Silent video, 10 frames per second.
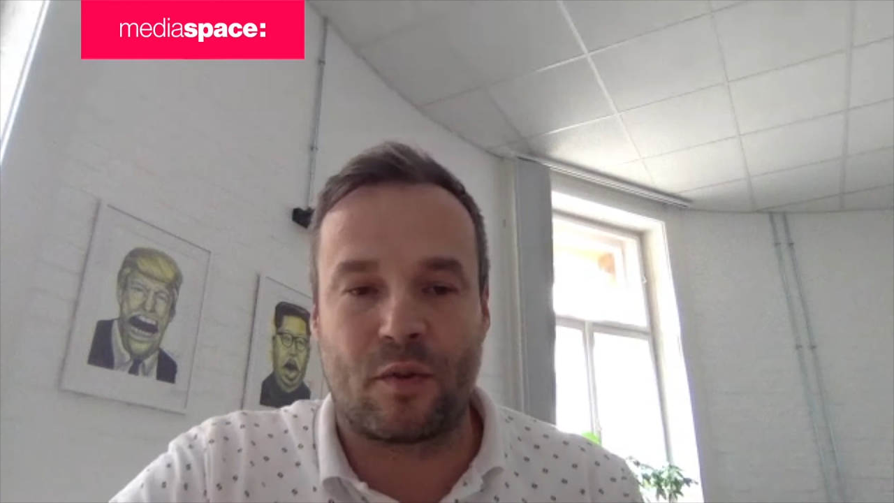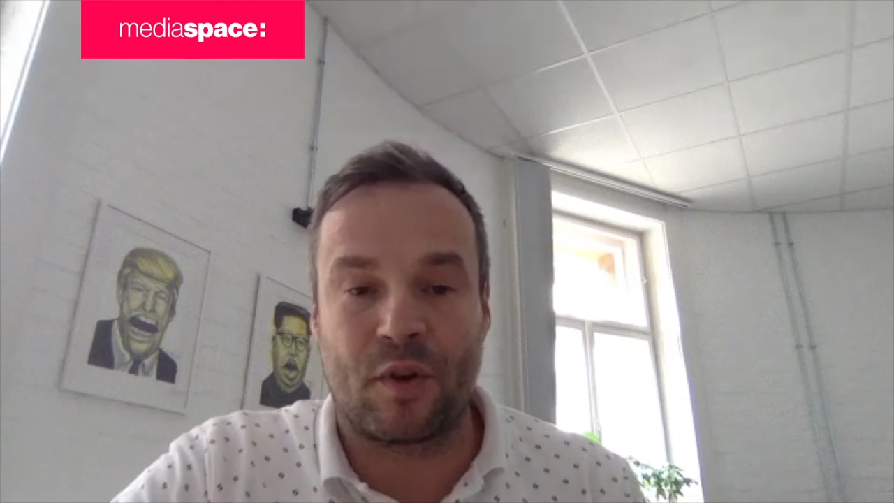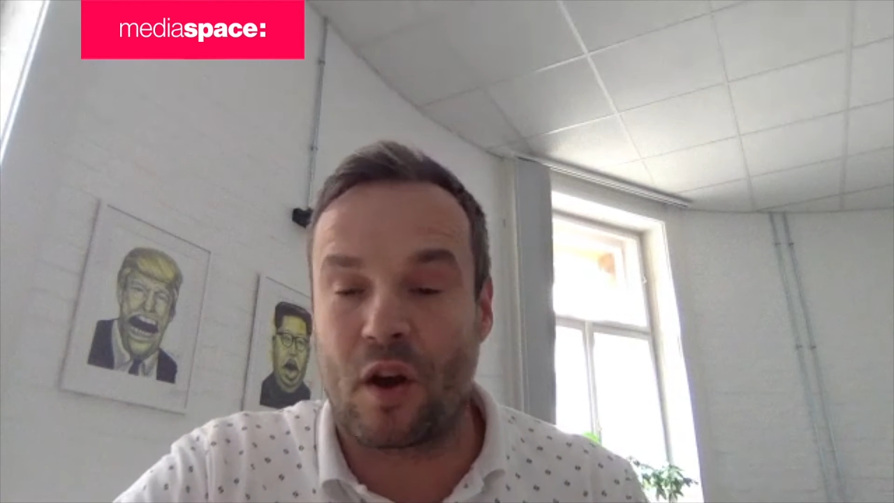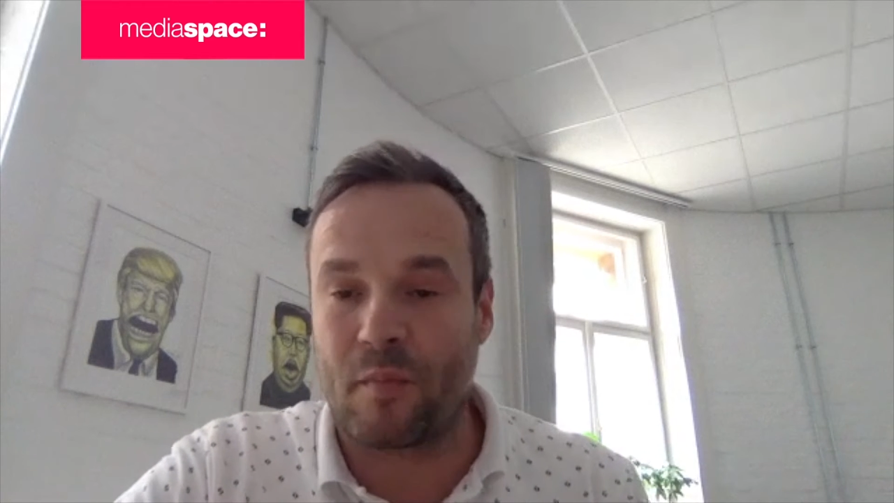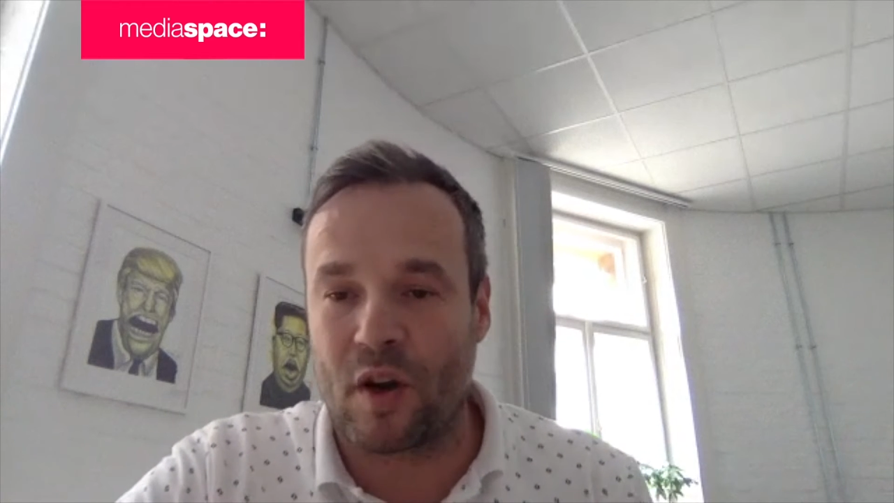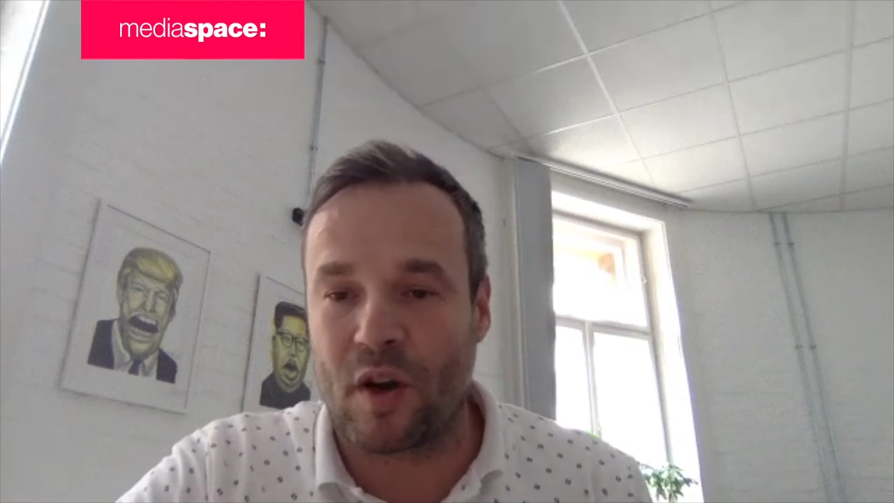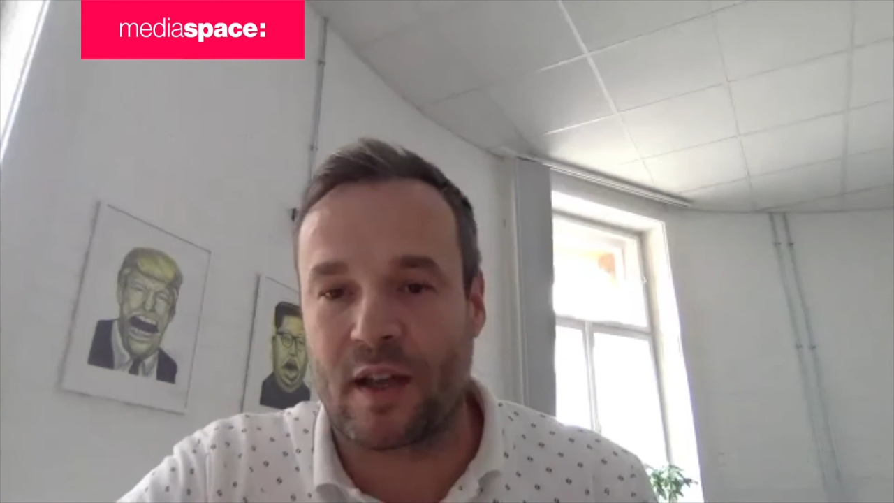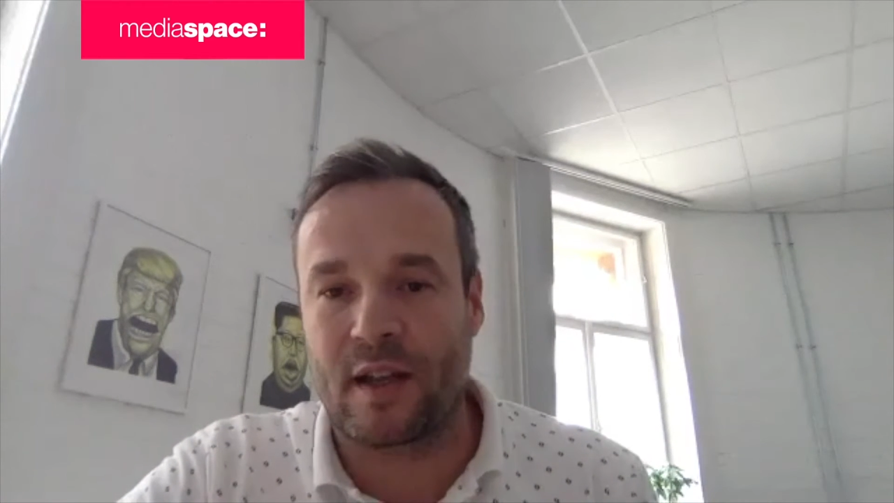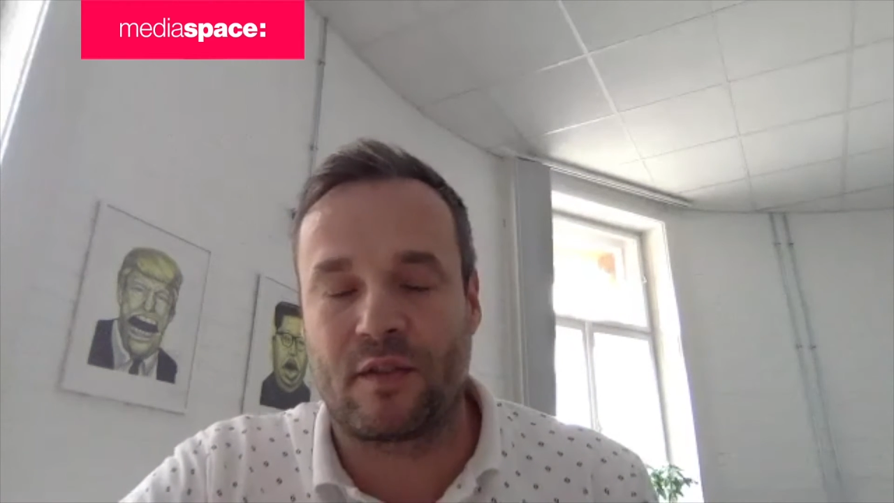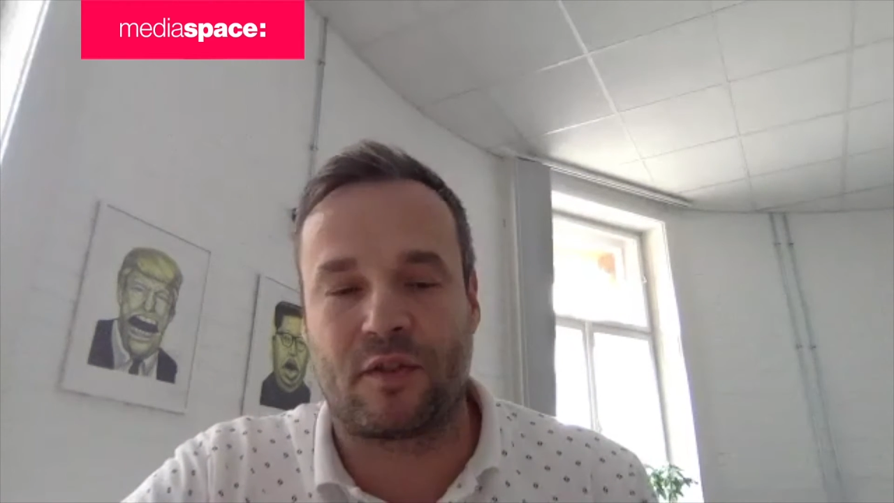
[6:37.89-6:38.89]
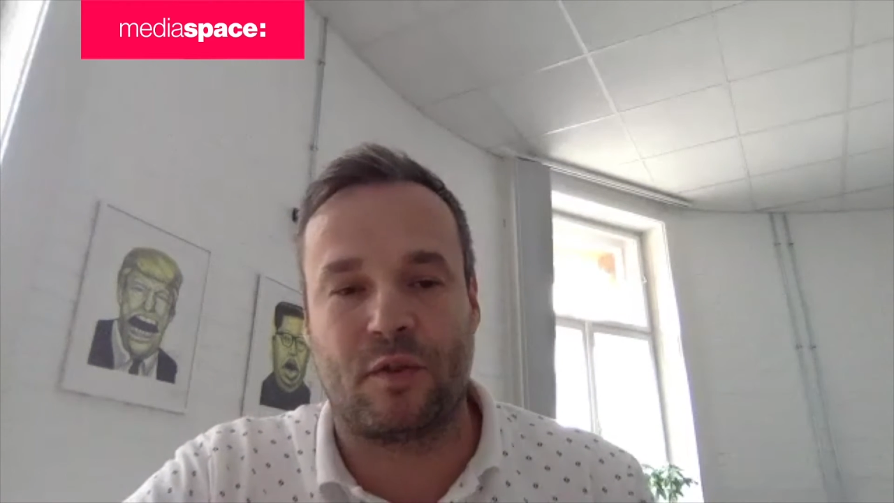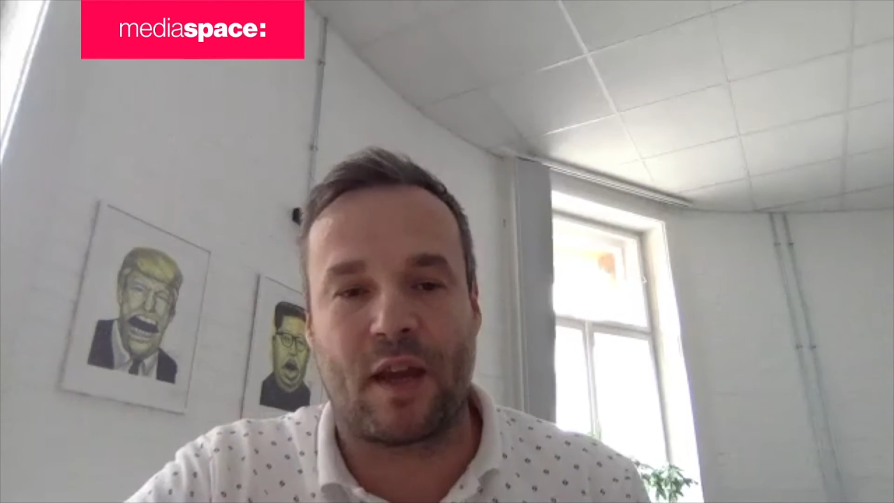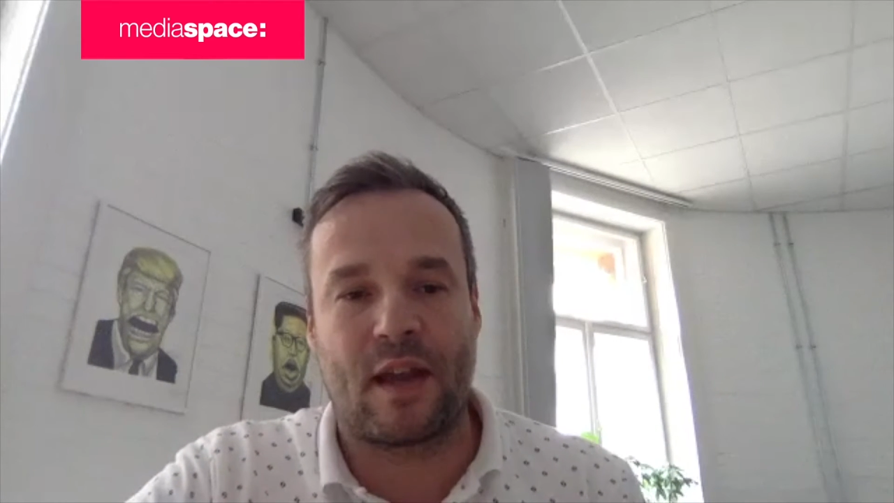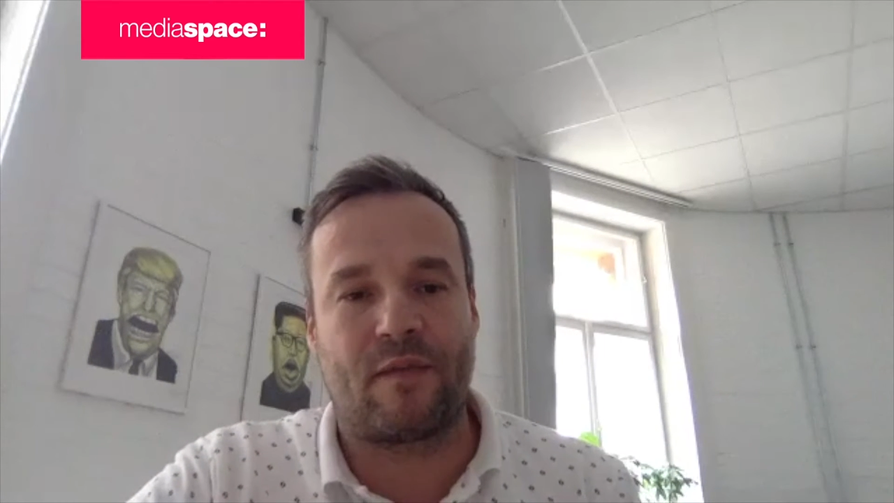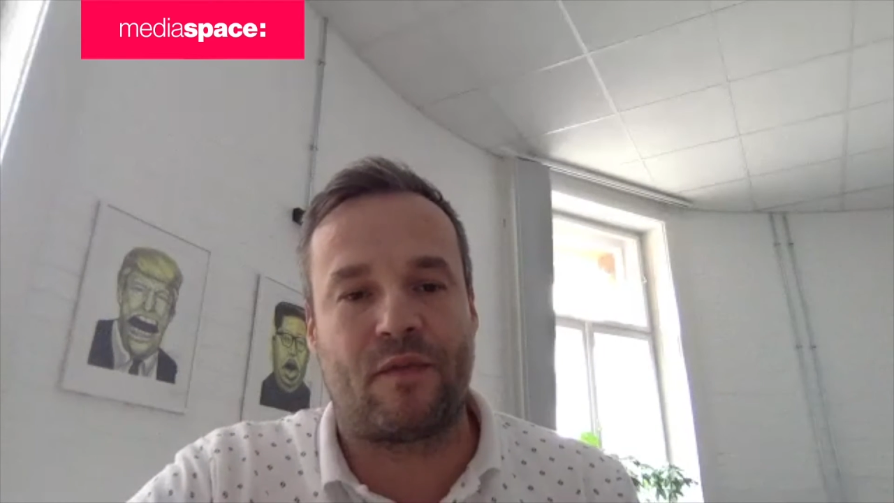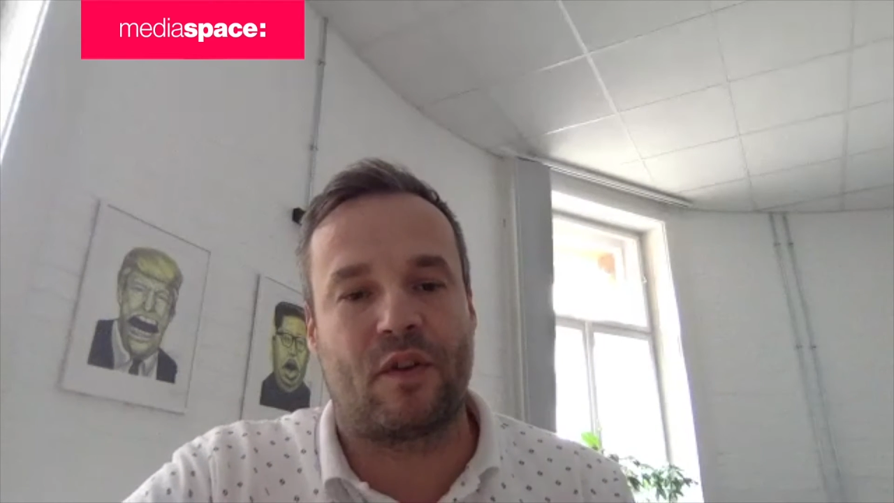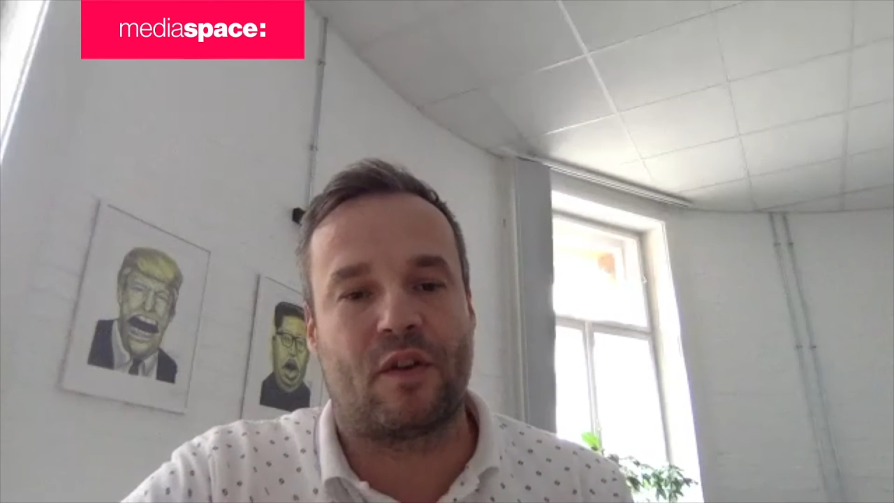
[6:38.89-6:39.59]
on our market to have